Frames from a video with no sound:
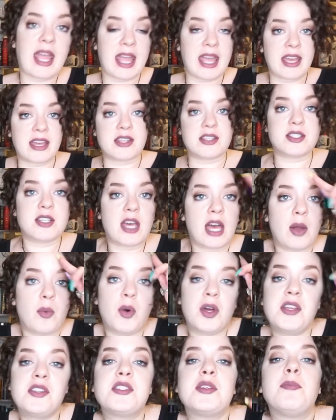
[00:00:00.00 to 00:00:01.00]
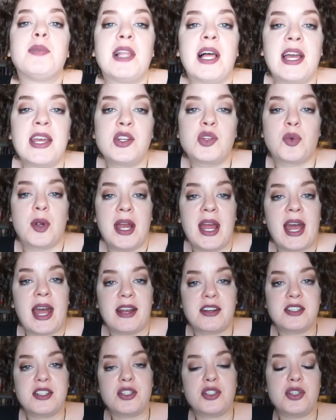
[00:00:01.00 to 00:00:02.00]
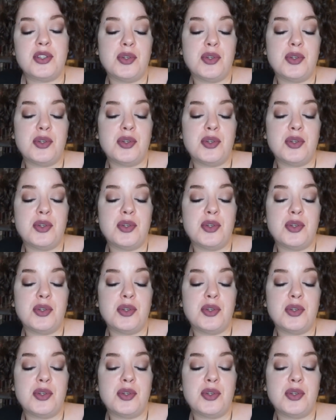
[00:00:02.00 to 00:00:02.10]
And I wanted to blind react